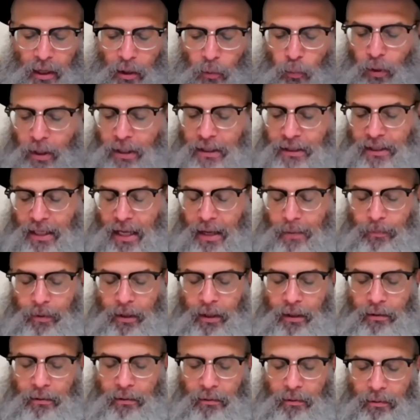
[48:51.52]
What does that
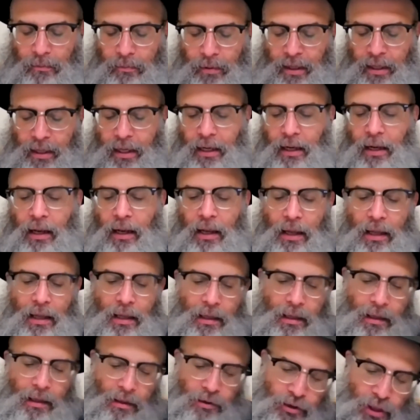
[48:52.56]
mean? Meaning,
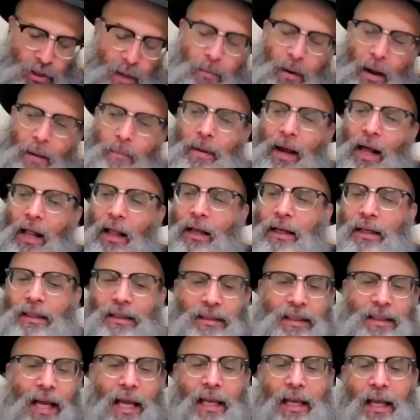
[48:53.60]
Shlomo Melech
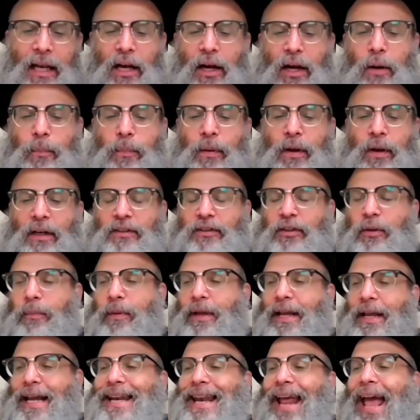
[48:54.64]
is saying it, it appears to
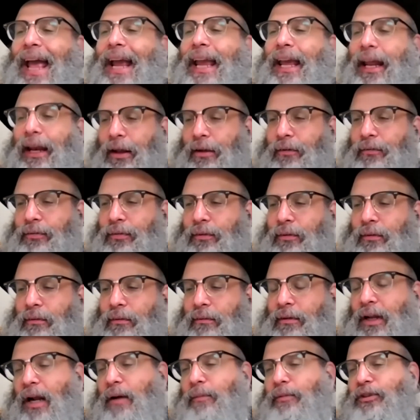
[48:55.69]
be a negative.
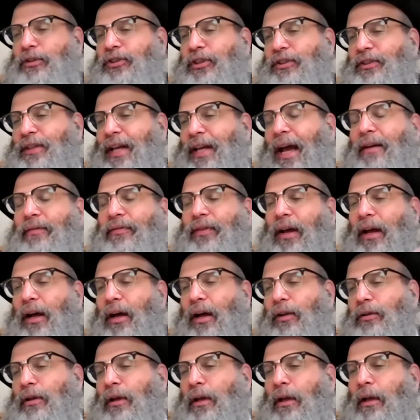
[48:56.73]
You know, it was just
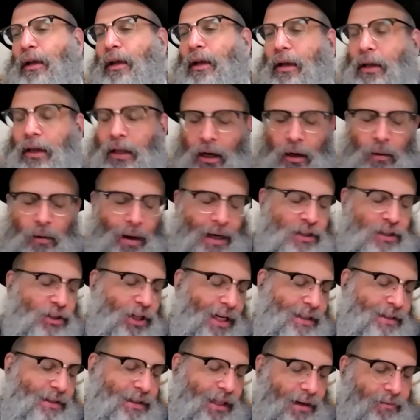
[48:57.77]
Hevel, you know, I
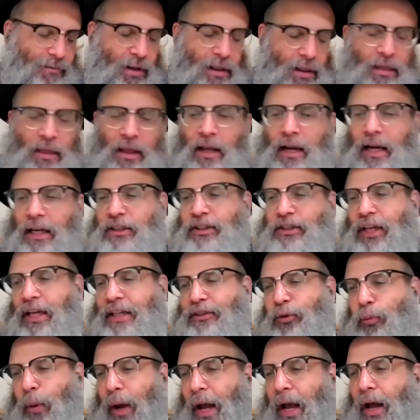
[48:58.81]
chased everything. I
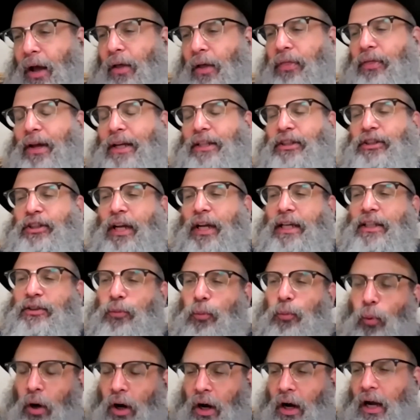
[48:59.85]
chased wealth. I chased
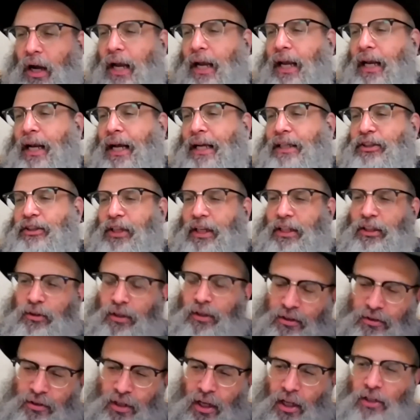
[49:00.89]
wine. I chased
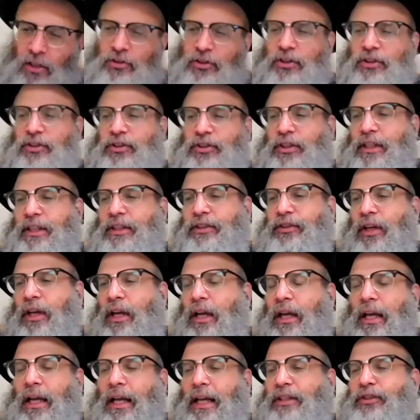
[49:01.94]
indulgences.
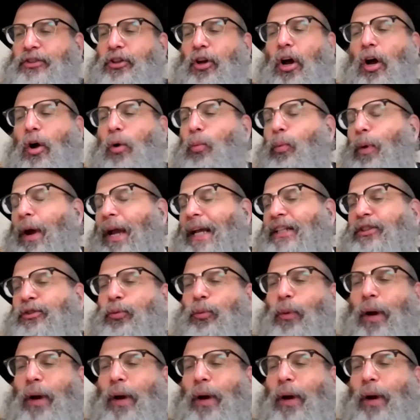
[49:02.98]
It's all waste,